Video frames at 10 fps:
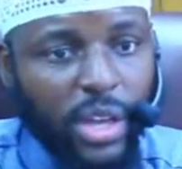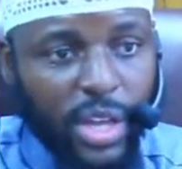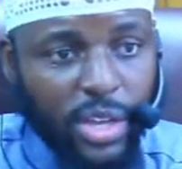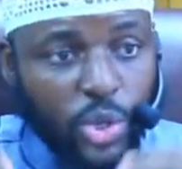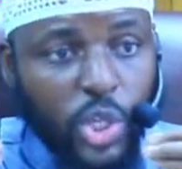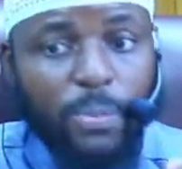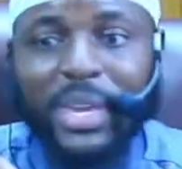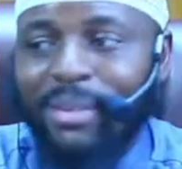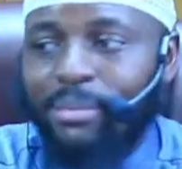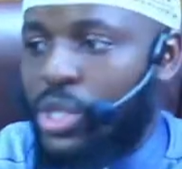you should be a
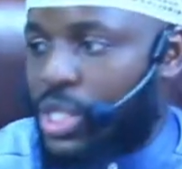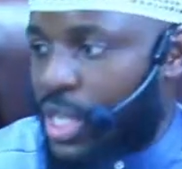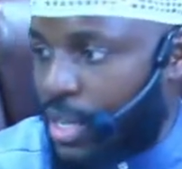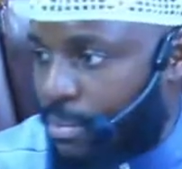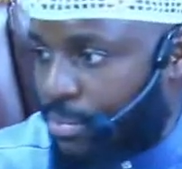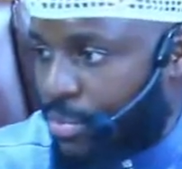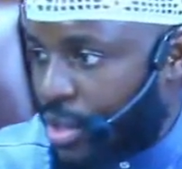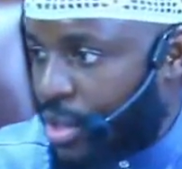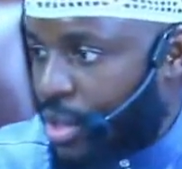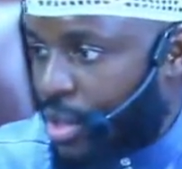Muslim
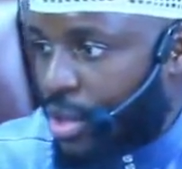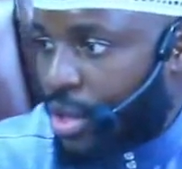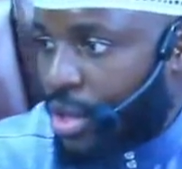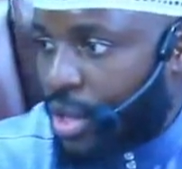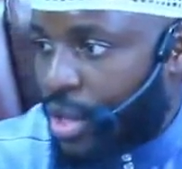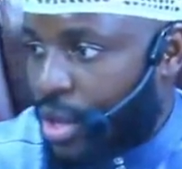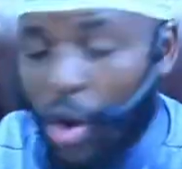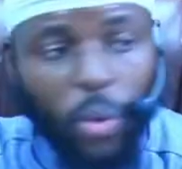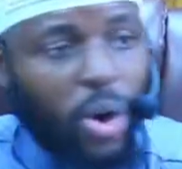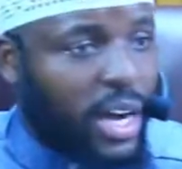
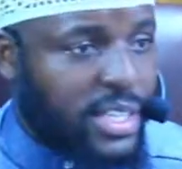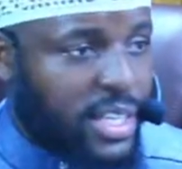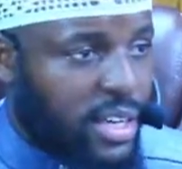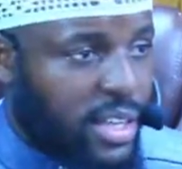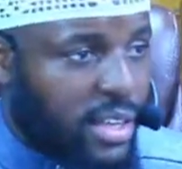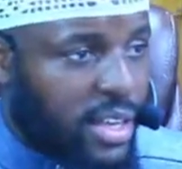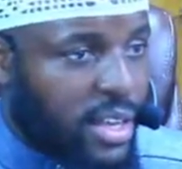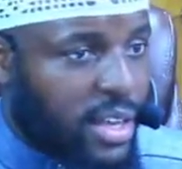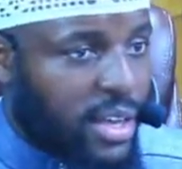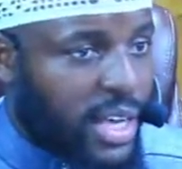wholeheartedly.
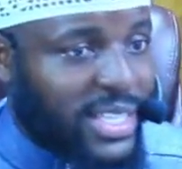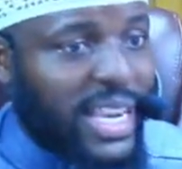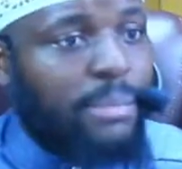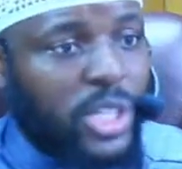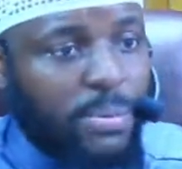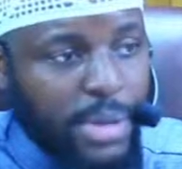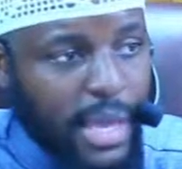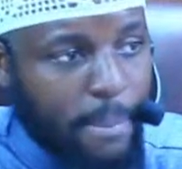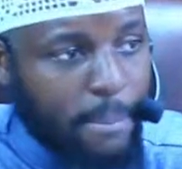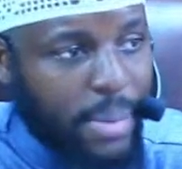Islam should be
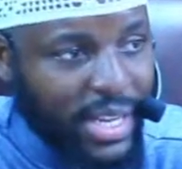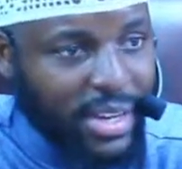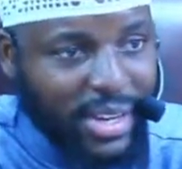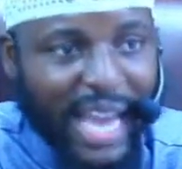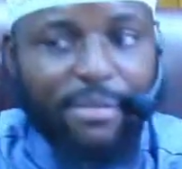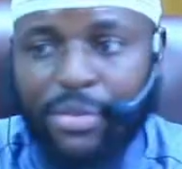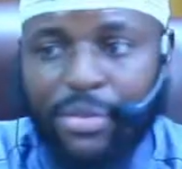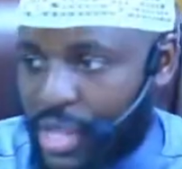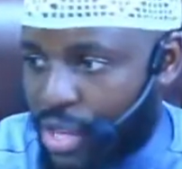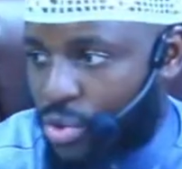embedded in everything
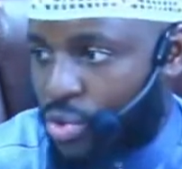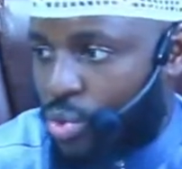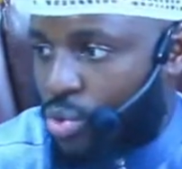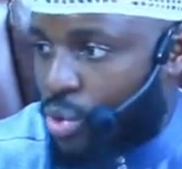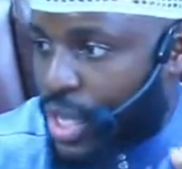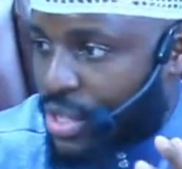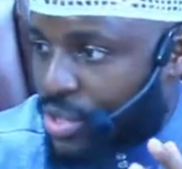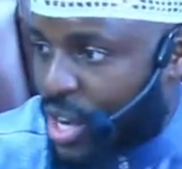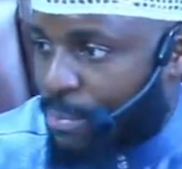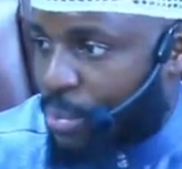that you do. Your
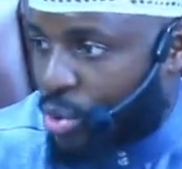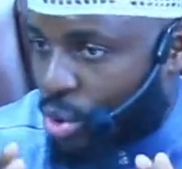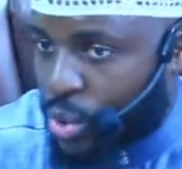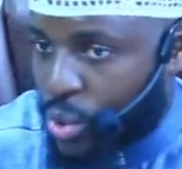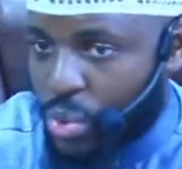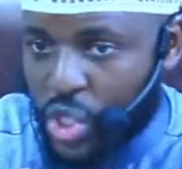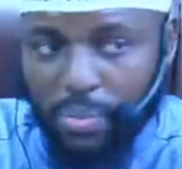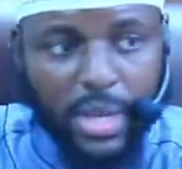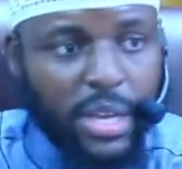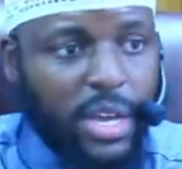example, your qudwa should
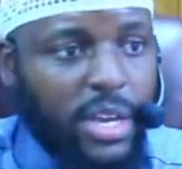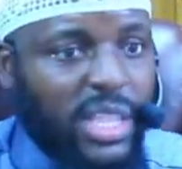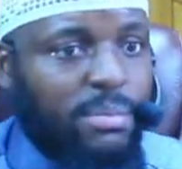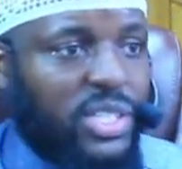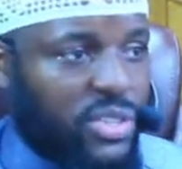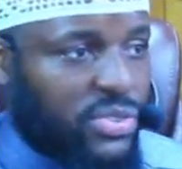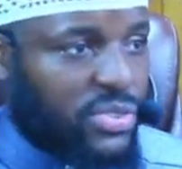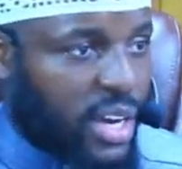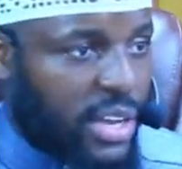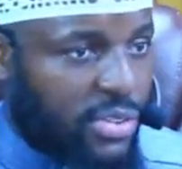be the Messenger
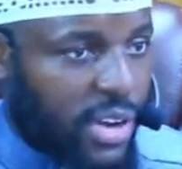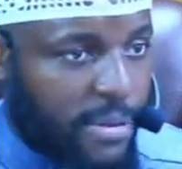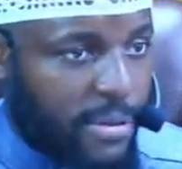sallallahu alaihi